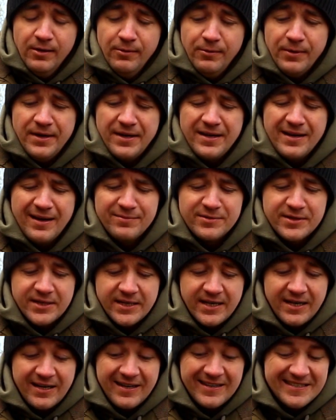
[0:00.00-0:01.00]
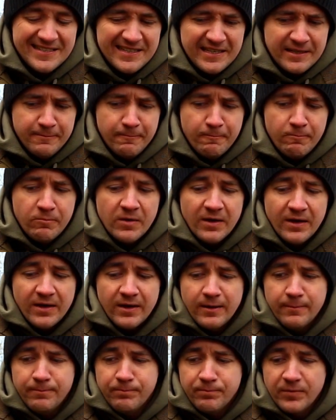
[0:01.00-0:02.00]
When you come to casting,
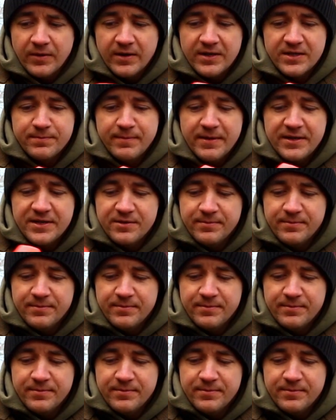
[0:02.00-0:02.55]
it's meant